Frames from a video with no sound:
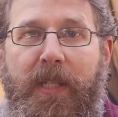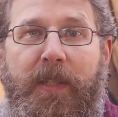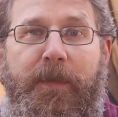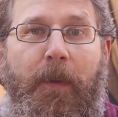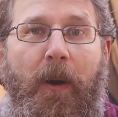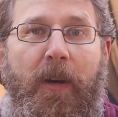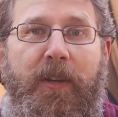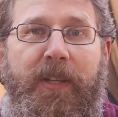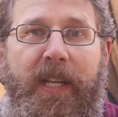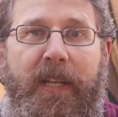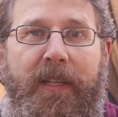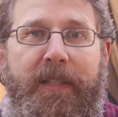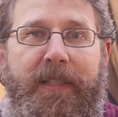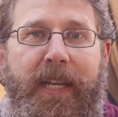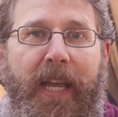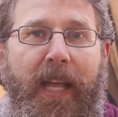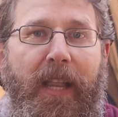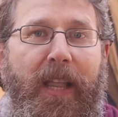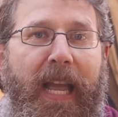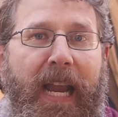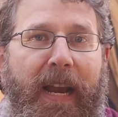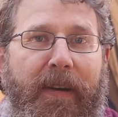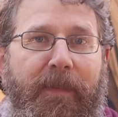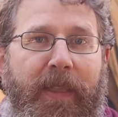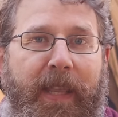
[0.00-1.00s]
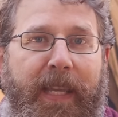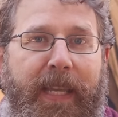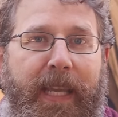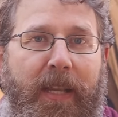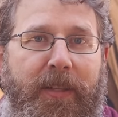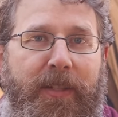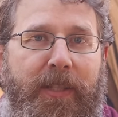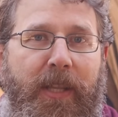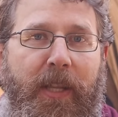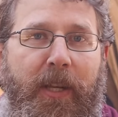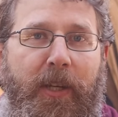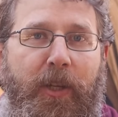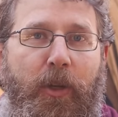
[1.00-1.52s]
But as far as I can tell, everything
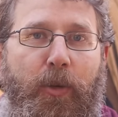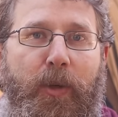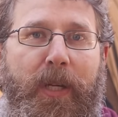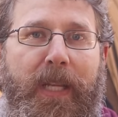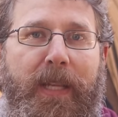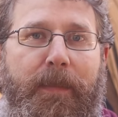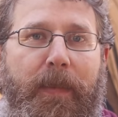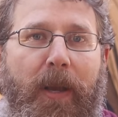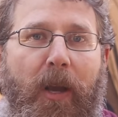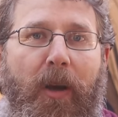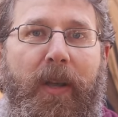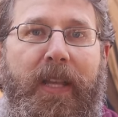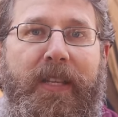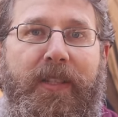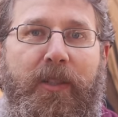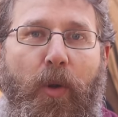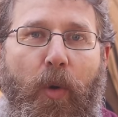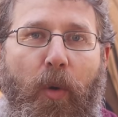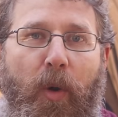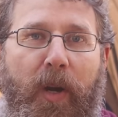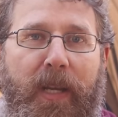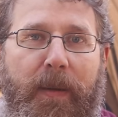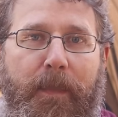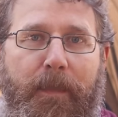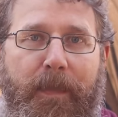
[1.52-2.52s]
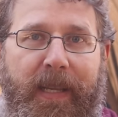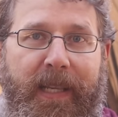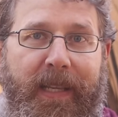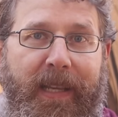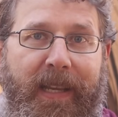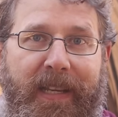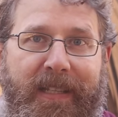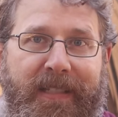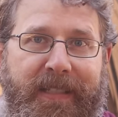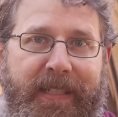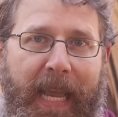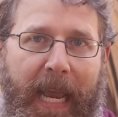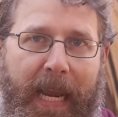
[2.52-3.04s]
else on the new Nemo is going to be
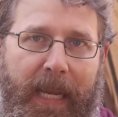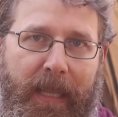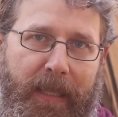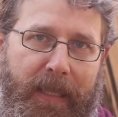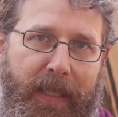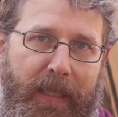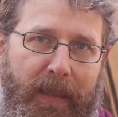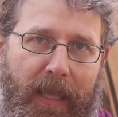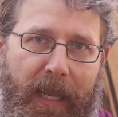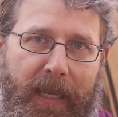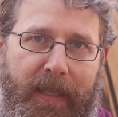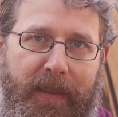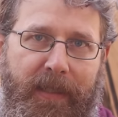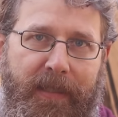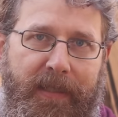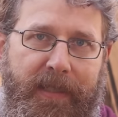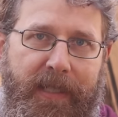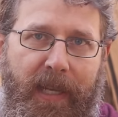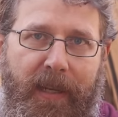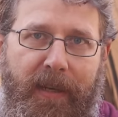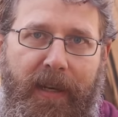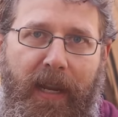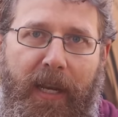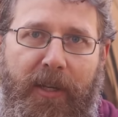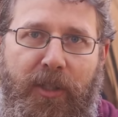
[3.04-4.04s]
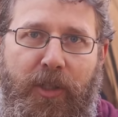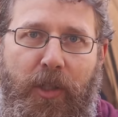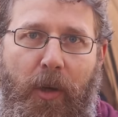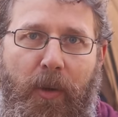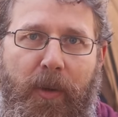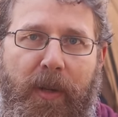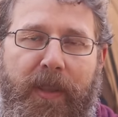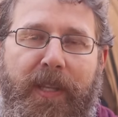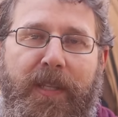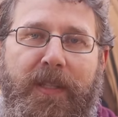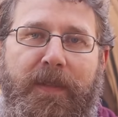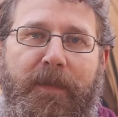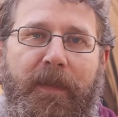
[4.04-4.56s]
exactly like the tent I
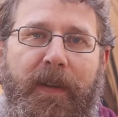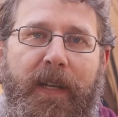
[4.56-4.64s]
showed in this